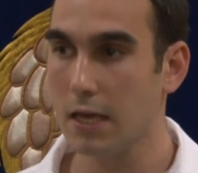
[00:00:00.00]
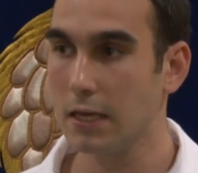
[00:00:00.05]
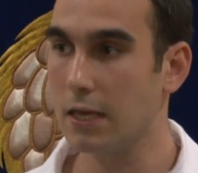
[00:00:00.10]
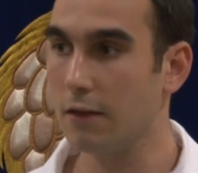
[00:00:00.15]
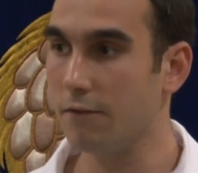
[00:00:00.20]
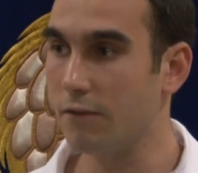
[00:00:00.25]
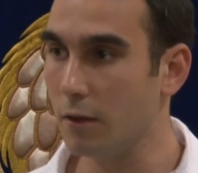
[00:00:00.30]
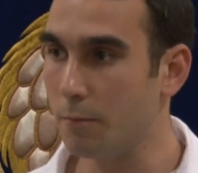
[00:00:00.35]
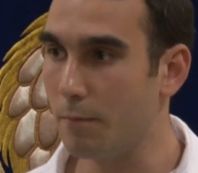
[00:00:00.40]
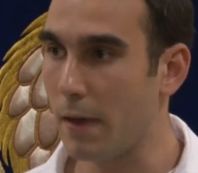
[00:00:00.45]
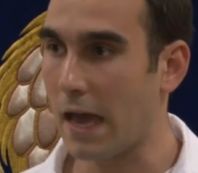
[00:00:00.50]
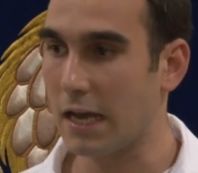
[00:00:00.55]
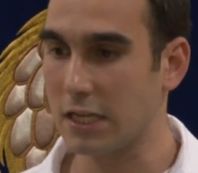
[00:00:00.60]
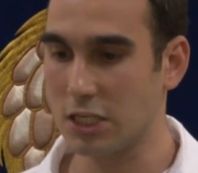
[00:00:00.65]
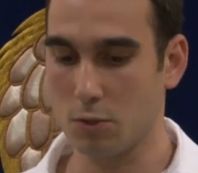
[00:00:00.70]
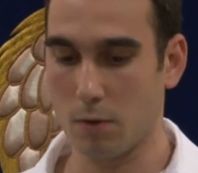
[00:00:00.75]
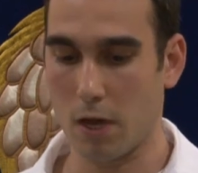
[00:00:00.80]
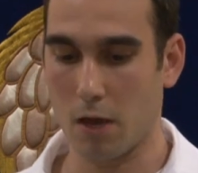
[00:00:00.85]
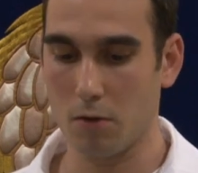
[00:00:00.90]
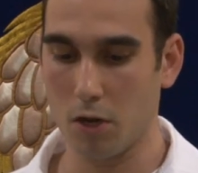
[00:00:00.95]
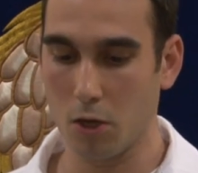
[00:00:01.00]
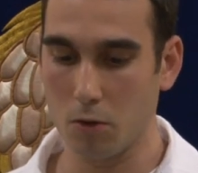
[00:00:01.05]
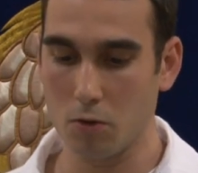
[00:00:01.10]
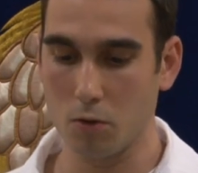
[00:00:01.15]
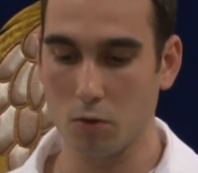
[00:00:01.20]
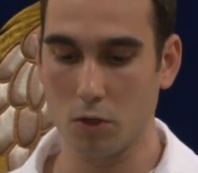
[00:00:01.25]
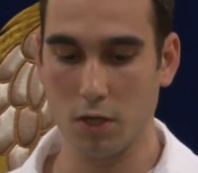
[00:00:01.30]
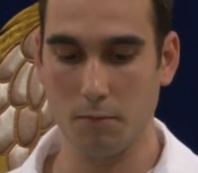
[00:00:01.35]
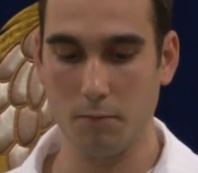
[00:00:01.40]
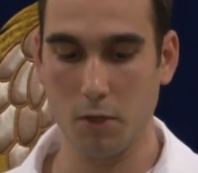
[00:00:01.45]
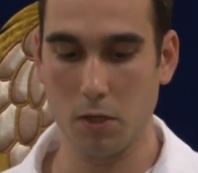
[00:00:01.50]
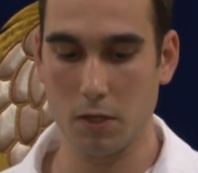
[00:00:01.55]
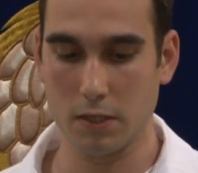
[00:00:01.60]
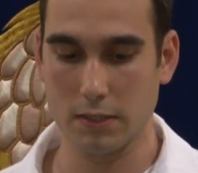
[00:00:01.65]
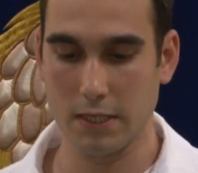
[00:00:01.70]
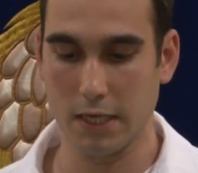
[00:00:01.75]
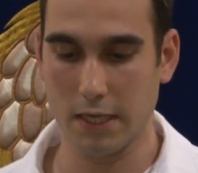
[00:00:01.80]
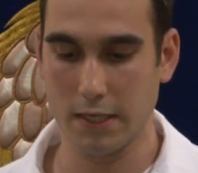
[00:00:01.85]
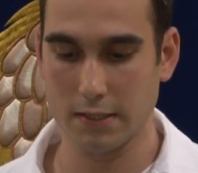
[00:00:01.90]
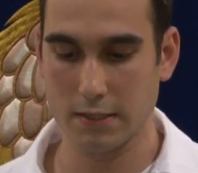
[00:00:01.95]
giving back to our local
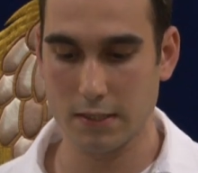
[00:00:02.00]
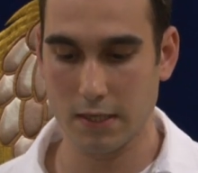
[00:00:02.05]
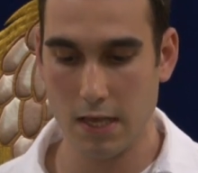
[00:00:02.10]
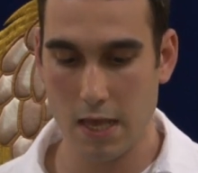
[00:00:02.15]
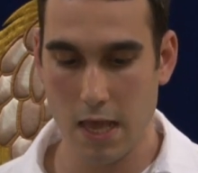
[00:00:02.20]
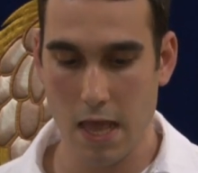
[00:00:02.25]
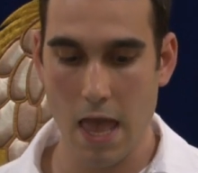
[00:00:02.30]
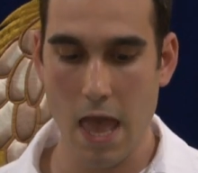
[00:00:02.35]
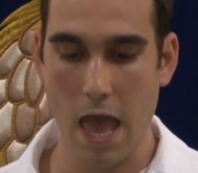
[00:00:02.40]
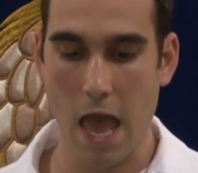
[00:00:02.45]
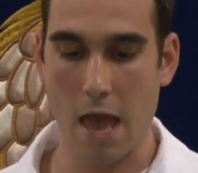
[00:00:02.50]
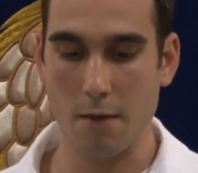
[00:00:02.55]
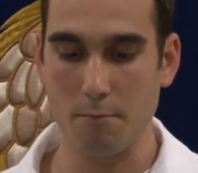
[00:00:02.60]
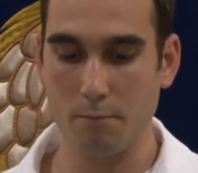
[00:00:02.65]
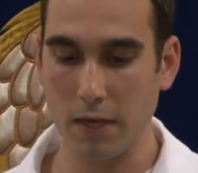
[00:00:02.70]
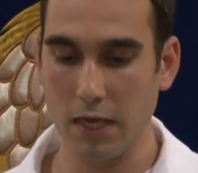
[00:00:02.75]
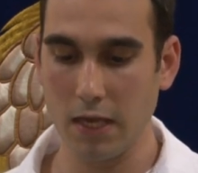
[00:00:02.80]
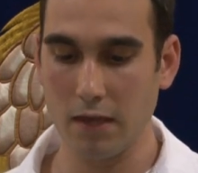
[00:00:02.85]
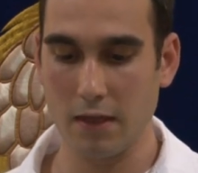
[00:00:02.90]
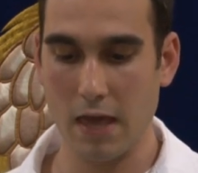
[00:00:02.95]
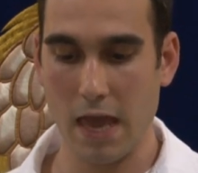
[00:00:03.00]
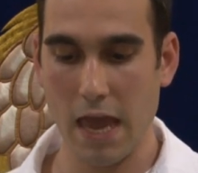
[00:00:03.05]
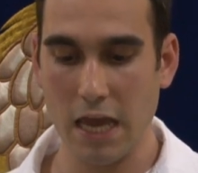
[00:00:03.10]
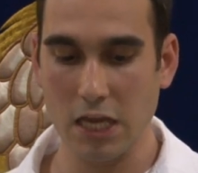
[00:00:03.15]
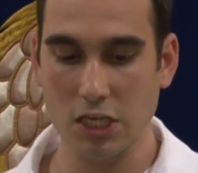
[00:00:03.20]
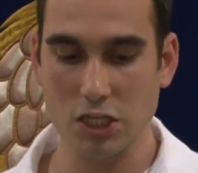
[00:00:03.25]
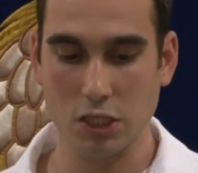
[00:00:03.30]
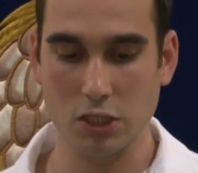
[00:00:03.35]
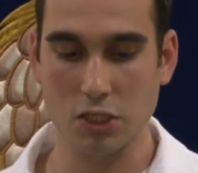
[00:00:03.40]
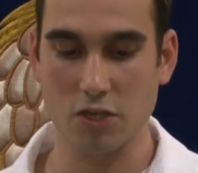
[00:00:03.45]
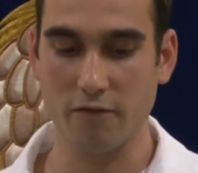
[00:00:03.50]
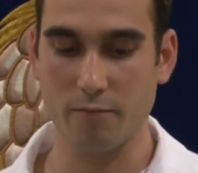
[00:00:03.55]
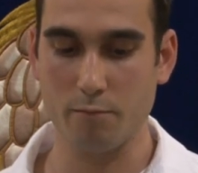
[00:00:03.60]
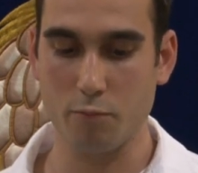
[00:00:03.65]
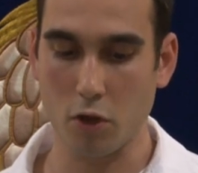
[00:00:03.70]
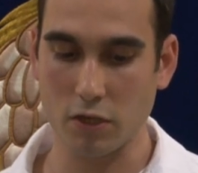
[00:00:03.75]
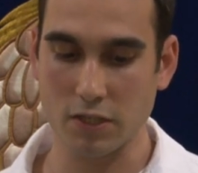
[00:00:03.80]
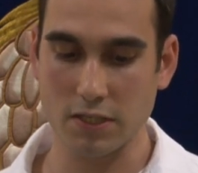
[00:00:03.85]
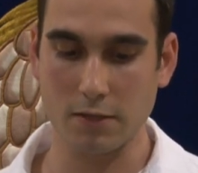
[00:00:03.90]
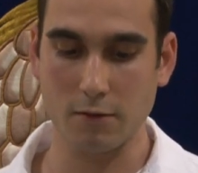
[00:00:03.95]
communities, and being the agents of,
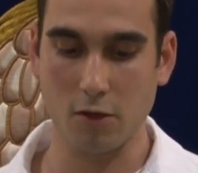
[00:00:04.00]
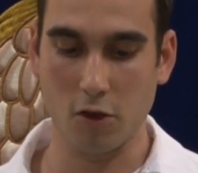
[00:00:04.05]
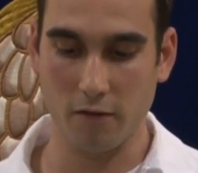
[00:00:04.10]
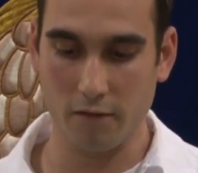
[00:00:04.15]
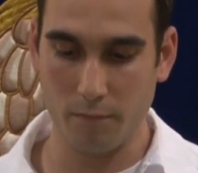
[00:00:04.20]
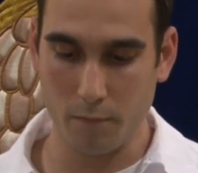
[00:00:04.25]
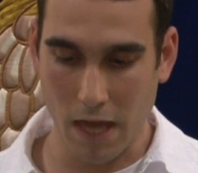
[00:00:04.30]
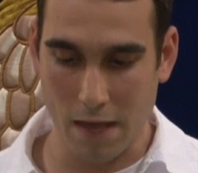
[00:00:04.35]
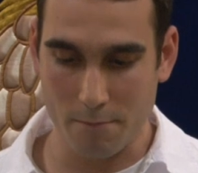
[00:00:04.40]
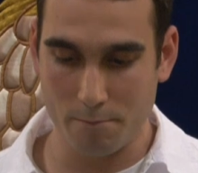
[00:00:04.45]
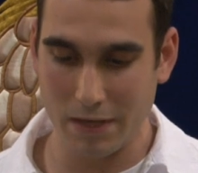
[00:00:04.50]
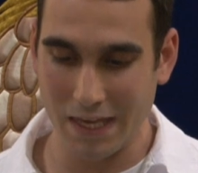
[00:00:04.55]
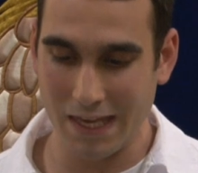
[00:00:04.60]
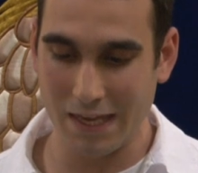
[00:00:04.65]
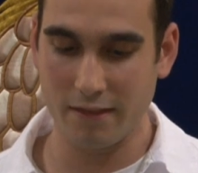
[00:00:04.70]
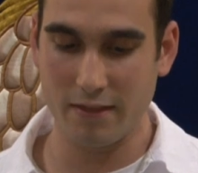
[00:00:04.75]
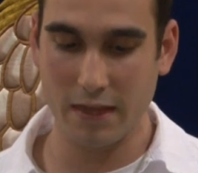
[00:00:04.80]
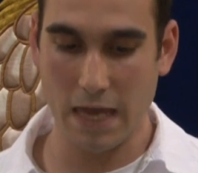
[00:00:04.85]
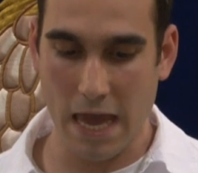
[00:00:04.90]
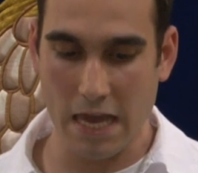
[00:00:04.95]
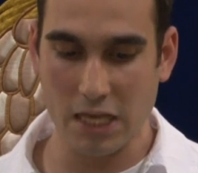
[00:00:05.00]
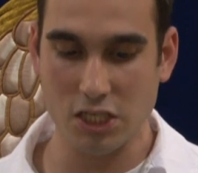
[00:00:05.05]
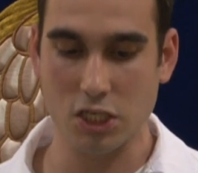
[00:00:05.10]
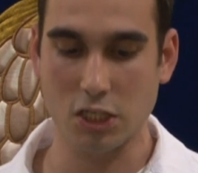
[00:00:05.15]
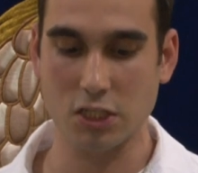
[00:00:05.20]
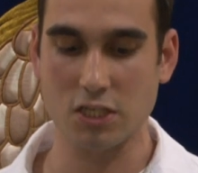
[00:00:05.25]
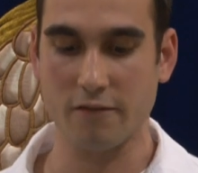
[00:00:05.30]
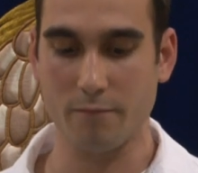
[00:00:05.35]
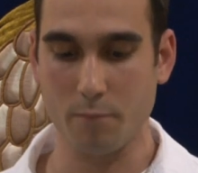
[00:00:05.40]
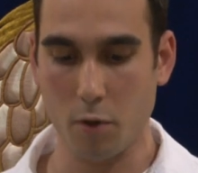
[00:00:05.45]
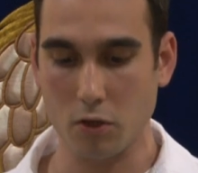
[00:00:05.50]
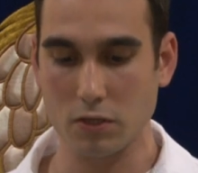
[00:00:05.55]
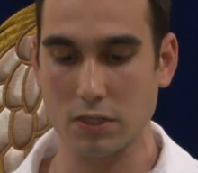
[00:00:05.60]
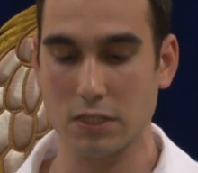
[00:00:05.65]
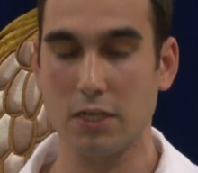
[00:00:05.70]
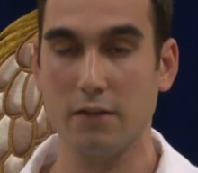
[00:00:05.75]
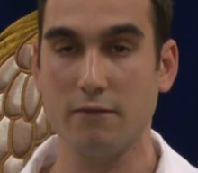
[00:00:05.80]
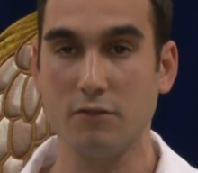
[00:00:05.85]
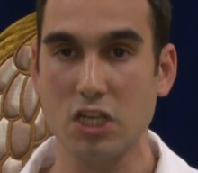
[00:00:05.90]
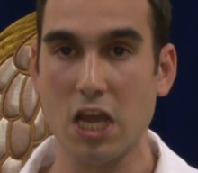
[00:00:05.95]
posi- and being the agents of
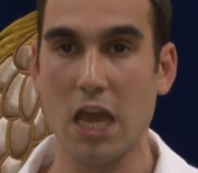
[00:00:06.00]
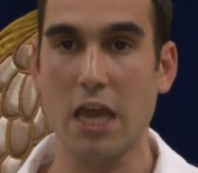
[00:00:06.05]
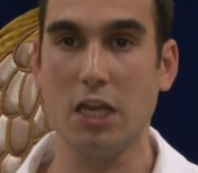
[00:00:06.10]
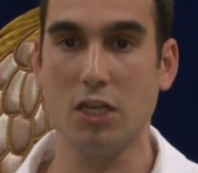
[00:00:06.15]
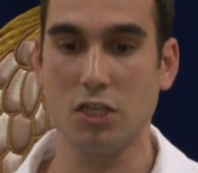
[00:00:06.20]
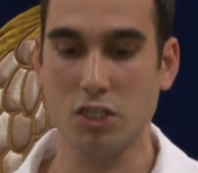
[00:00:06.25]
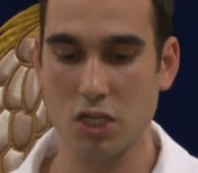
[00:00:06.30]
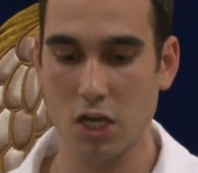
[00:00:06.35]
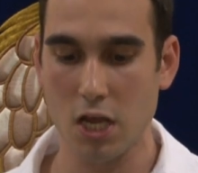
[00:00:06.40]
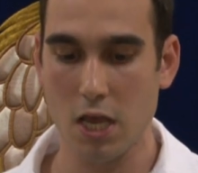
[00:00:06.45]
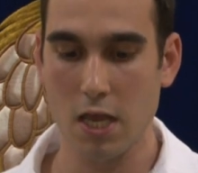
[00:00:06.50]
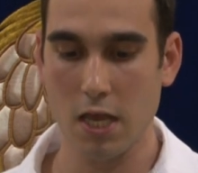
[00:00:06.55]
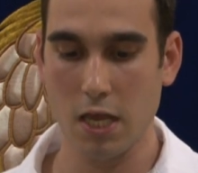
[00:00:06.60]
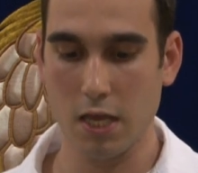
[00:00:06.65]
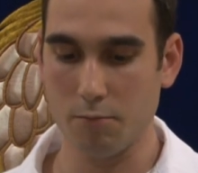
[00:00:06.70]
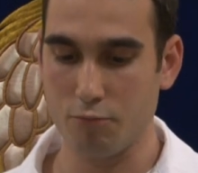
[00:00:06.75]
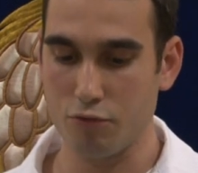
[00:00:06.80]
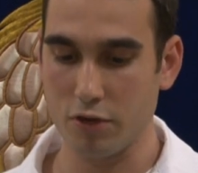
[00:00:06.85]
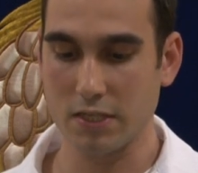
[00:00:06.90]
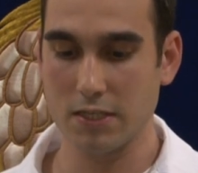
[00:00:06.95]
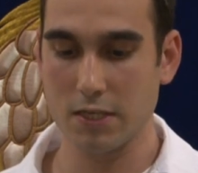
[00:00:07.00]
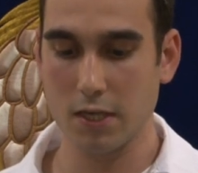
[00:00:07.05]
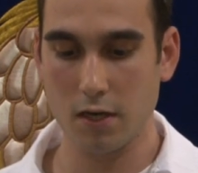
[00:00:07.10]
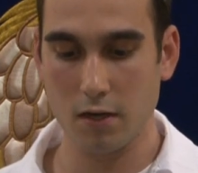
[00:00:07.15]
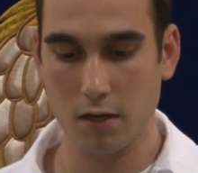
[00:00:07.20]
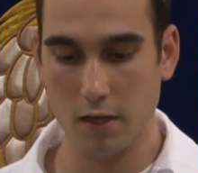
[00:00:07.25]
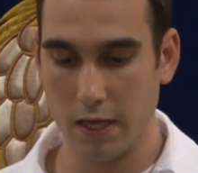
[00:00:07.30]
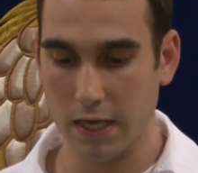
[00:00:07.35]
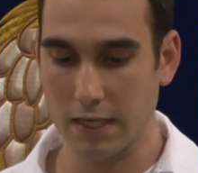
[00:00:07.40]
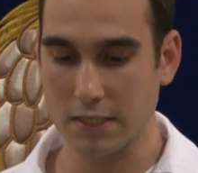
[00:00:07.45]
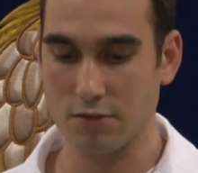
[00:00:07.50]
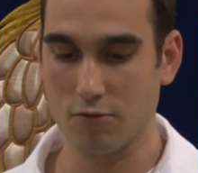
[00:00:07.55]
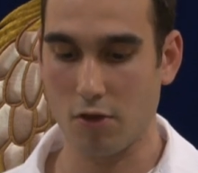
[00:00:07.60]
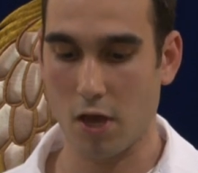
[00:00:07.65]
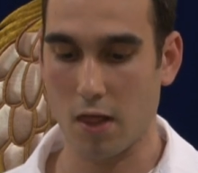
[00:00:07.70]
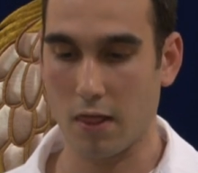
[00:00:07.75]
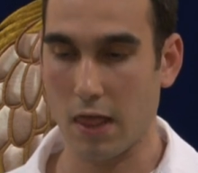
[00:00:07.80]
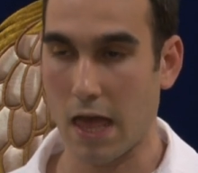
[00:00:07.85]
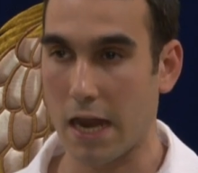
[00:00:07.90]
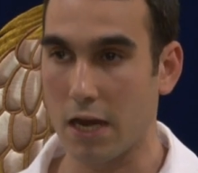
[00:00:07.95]
positive change in Britain,
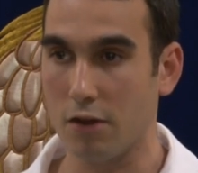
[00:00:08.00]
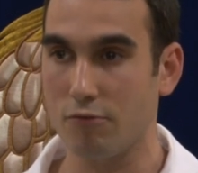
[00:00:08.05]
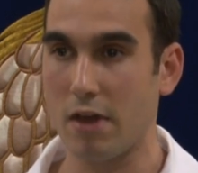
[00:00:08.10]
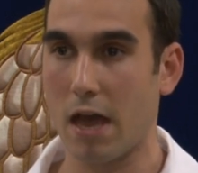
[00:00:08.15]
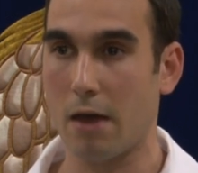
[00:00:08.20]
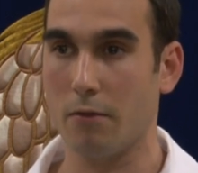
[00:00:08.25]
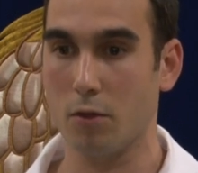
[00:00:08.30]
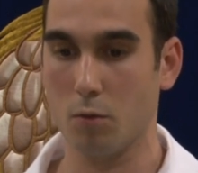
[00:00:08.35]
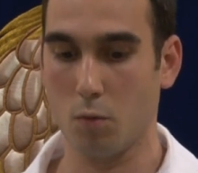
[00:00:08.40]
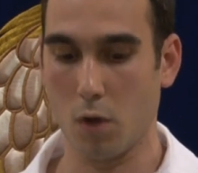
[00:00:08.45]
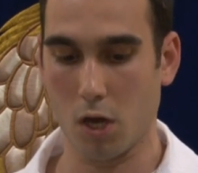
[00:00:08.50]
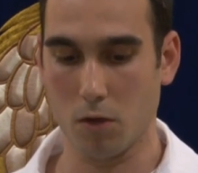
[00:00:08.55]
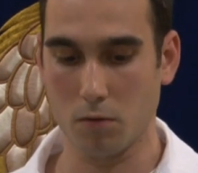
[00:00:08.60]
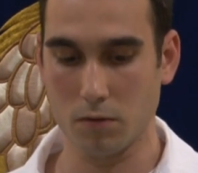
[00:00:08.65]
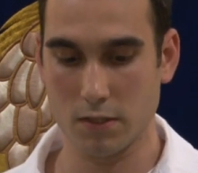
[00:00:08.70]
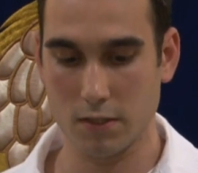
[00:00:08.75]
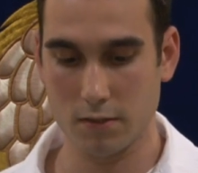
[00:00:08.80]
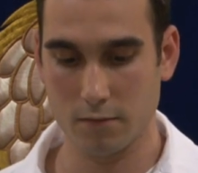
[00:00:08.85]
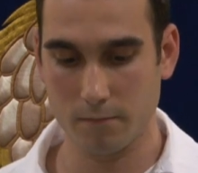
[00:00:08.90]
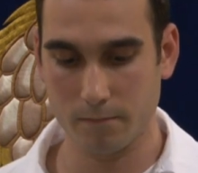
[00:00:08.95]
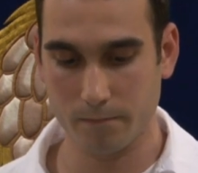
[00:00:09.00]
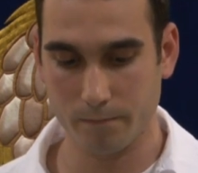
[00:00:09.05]
Israel, and around the world.